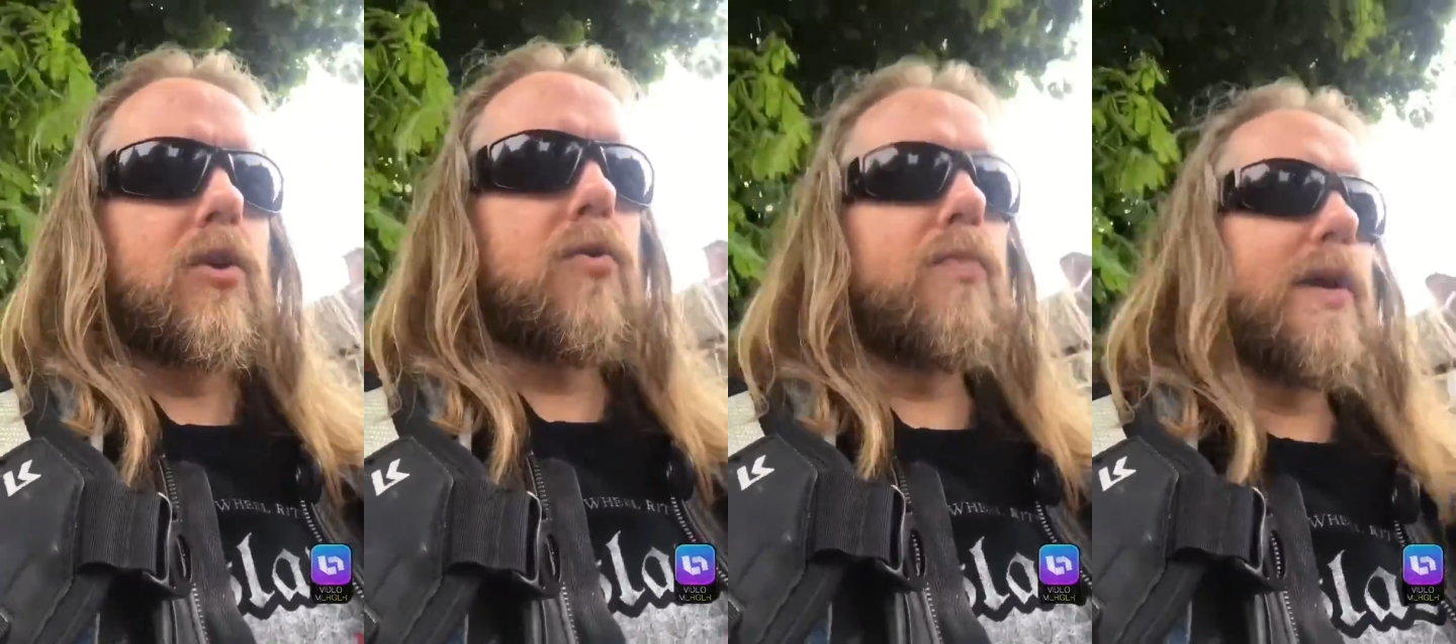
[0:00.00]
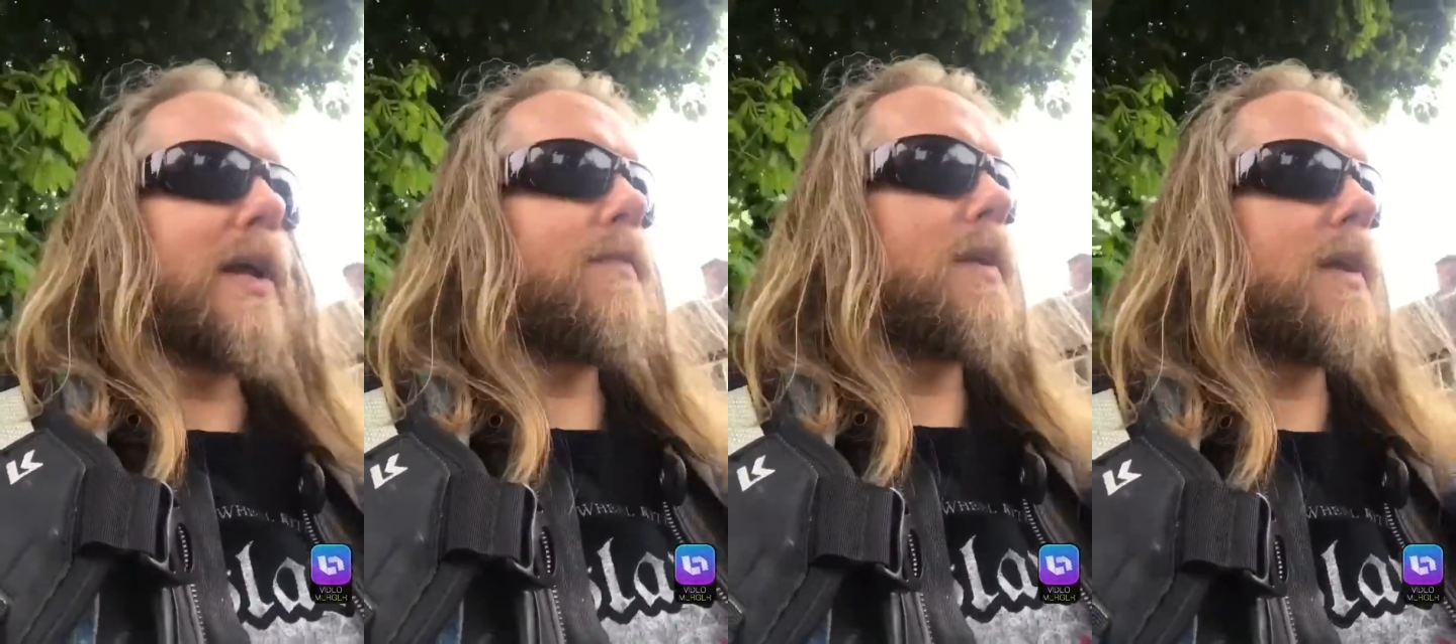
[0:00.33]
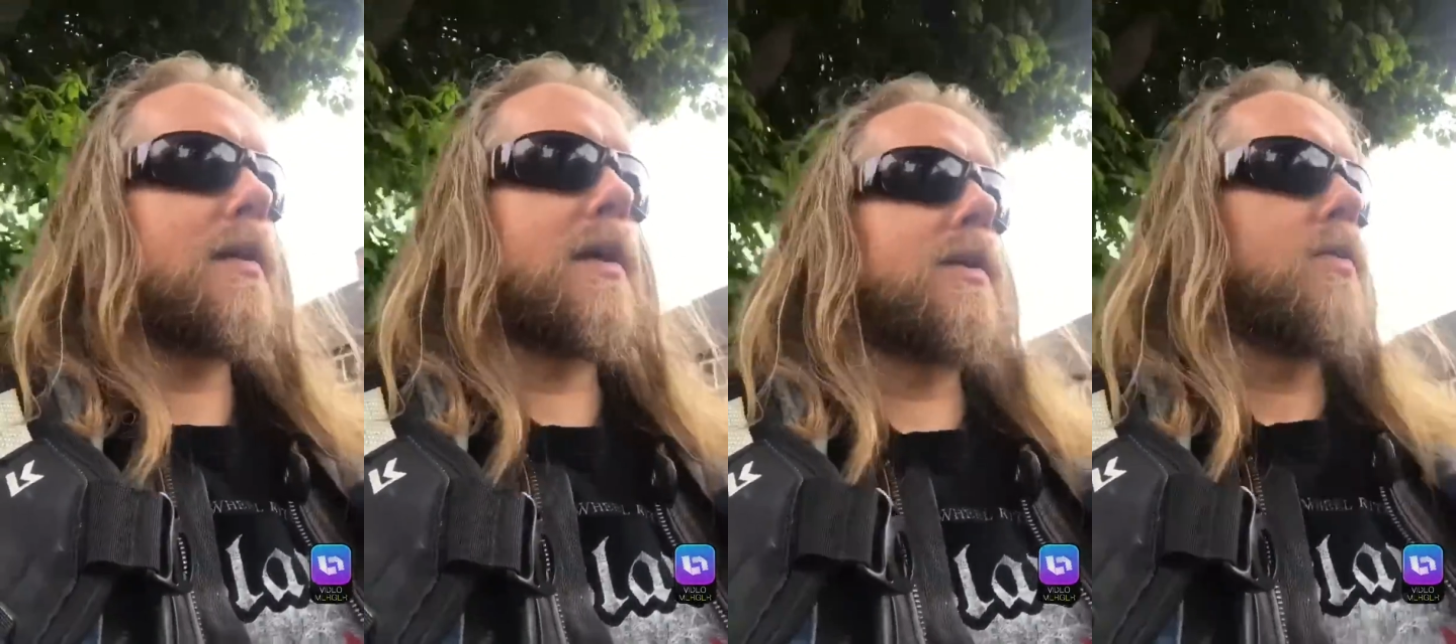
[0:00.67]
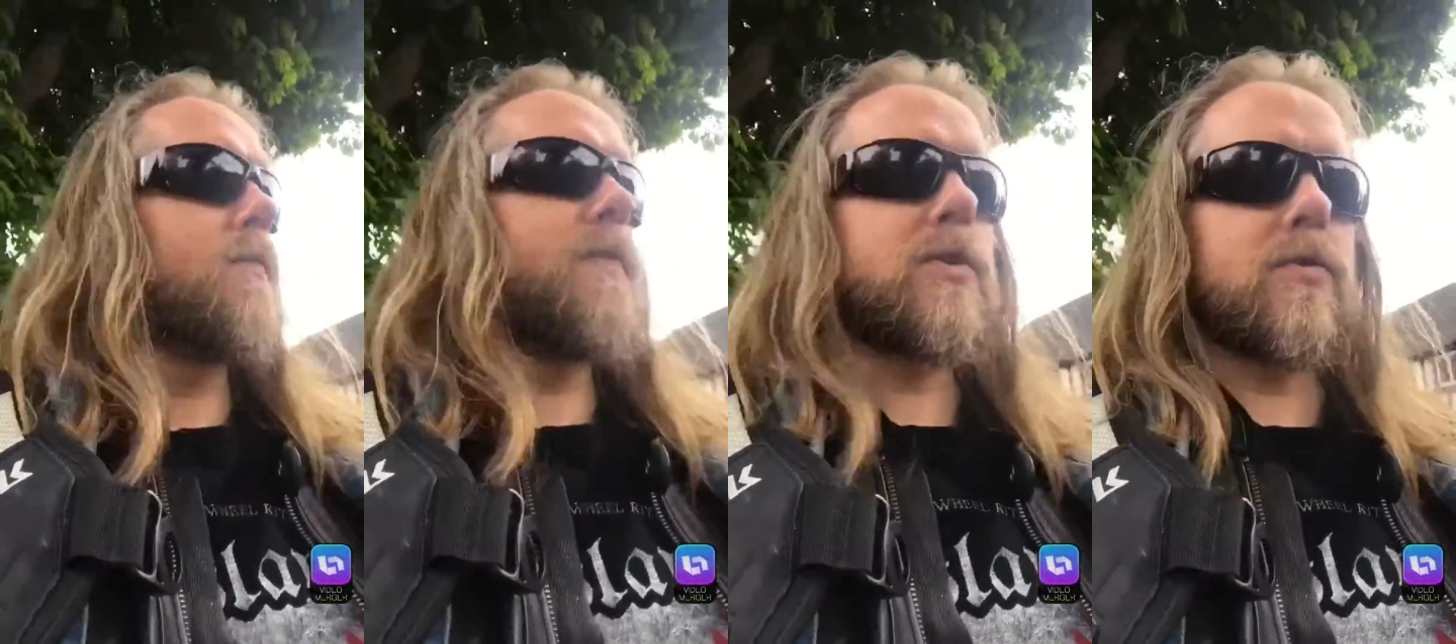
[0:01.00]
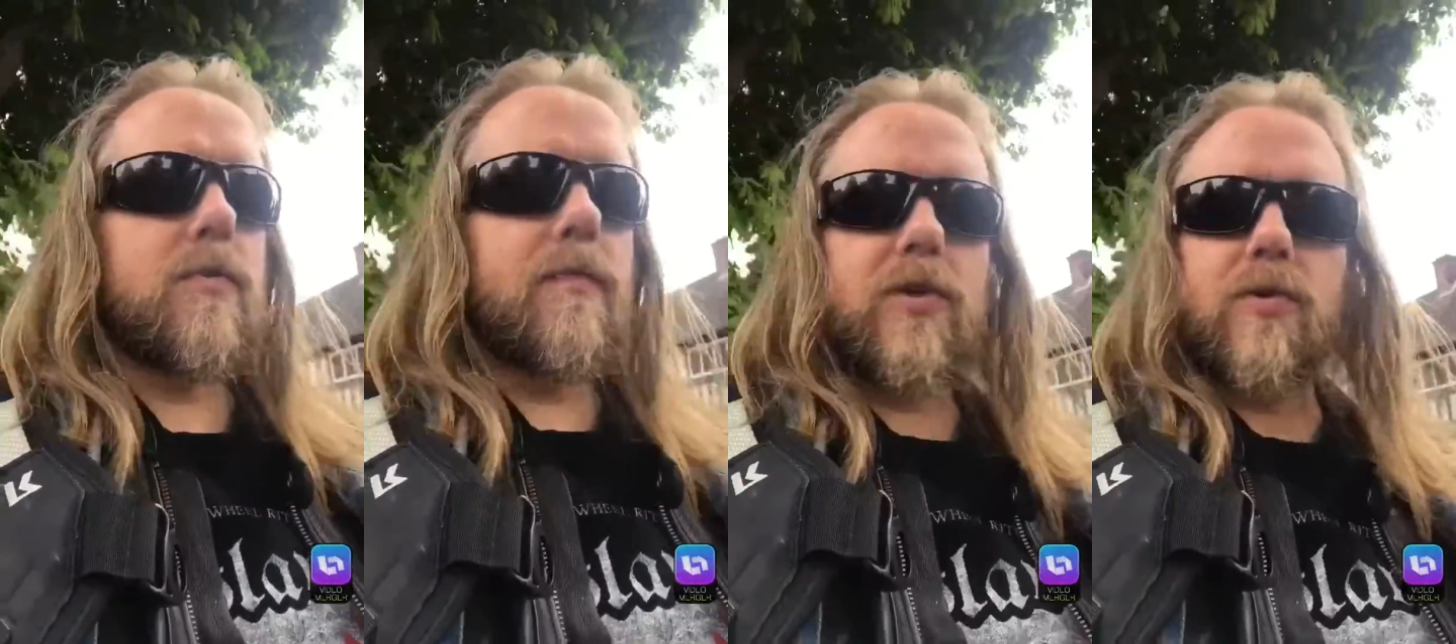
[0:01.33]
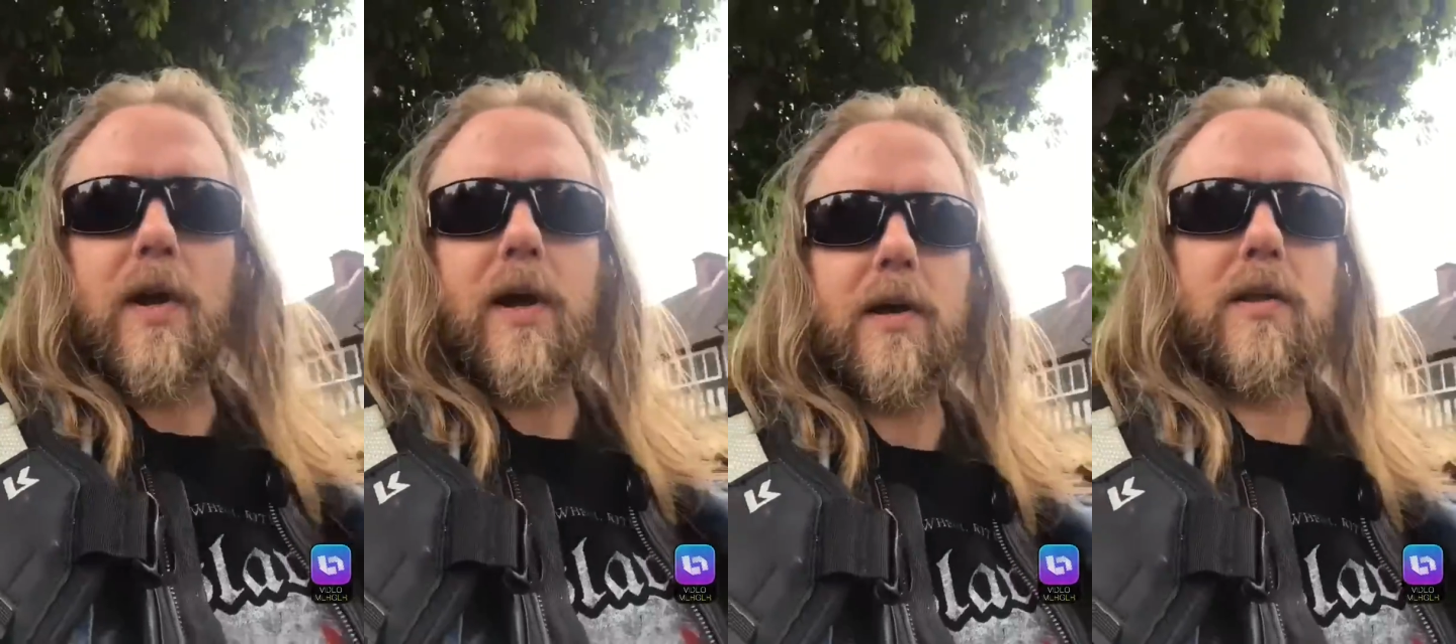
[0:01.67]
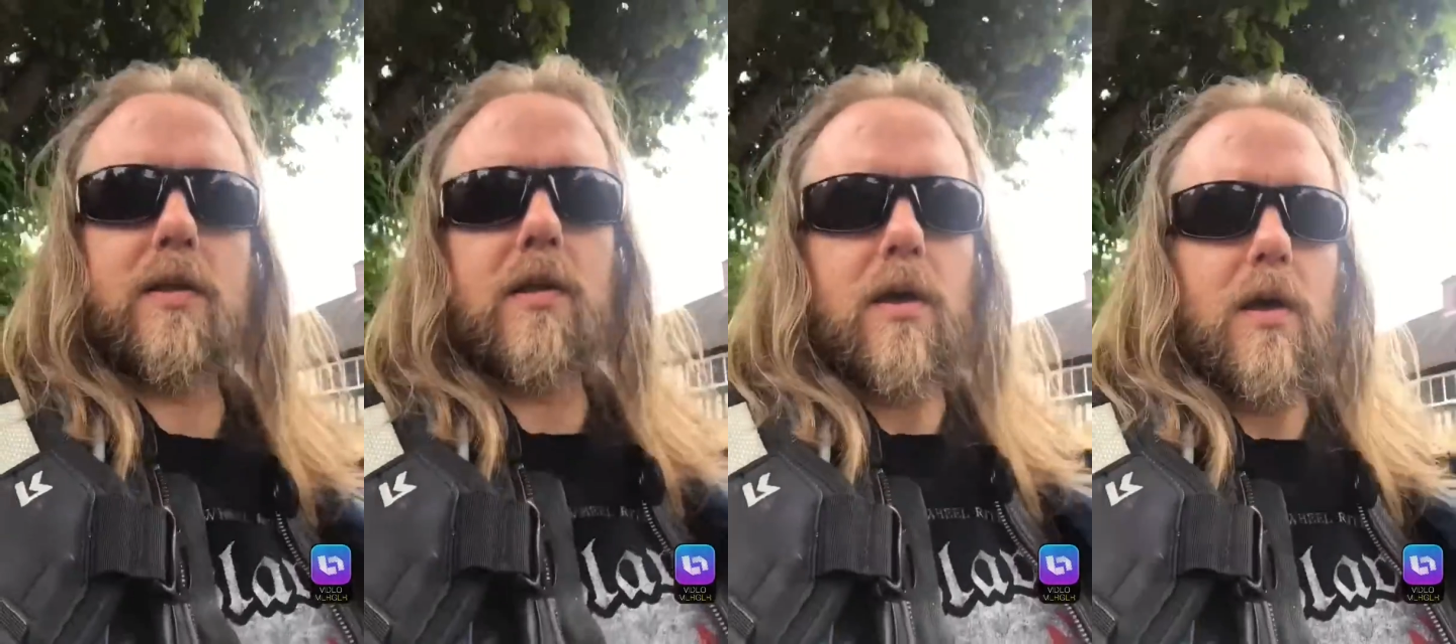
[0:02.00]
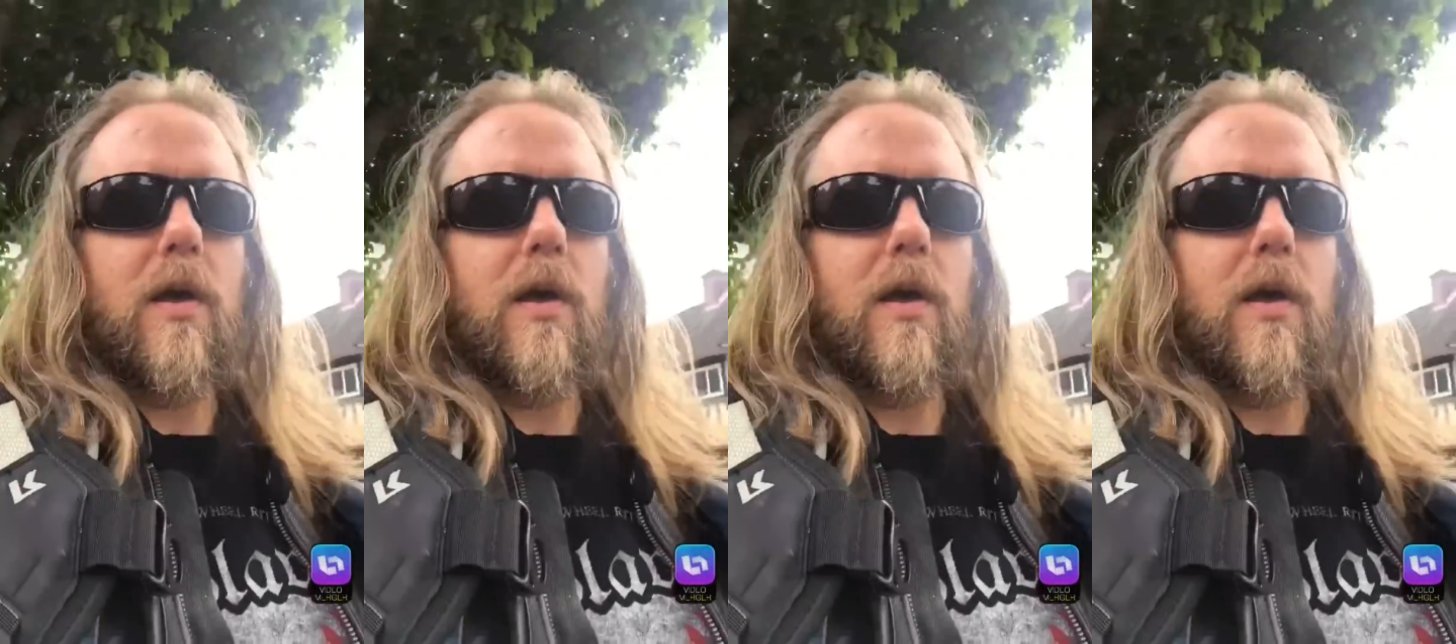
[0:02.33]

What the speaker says: you believe in it and you visualize